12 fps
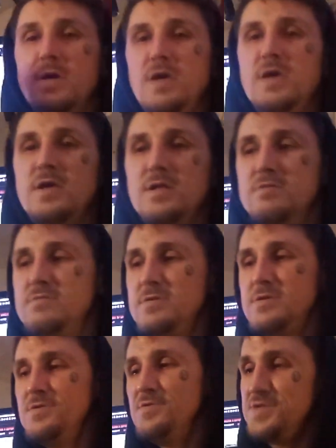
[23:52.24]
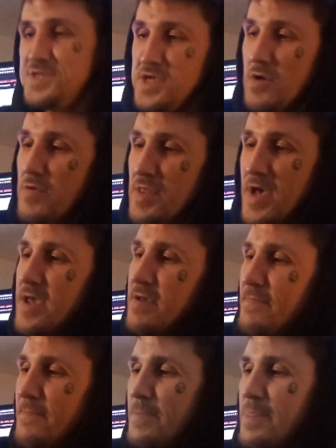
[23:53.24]
and showing
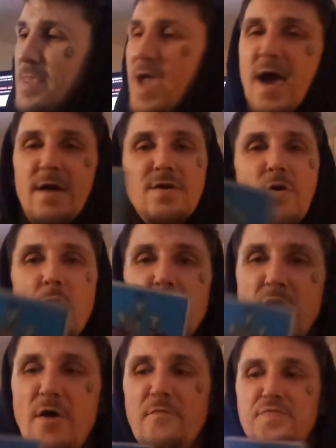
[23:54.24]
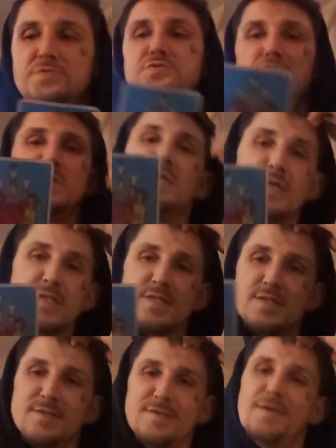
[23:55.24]
like going out for
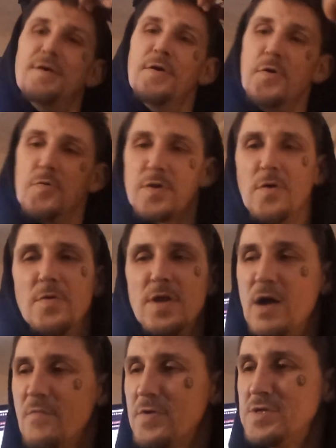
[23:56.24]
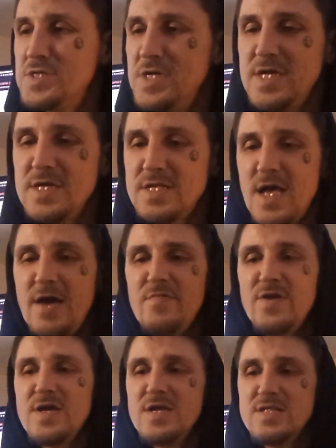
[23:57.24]
drinks,
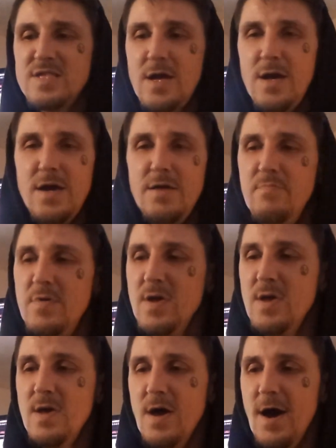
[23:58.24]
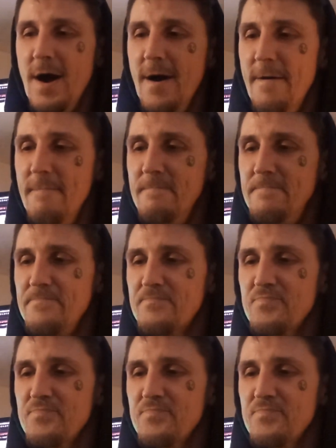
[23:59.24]
having a good time, and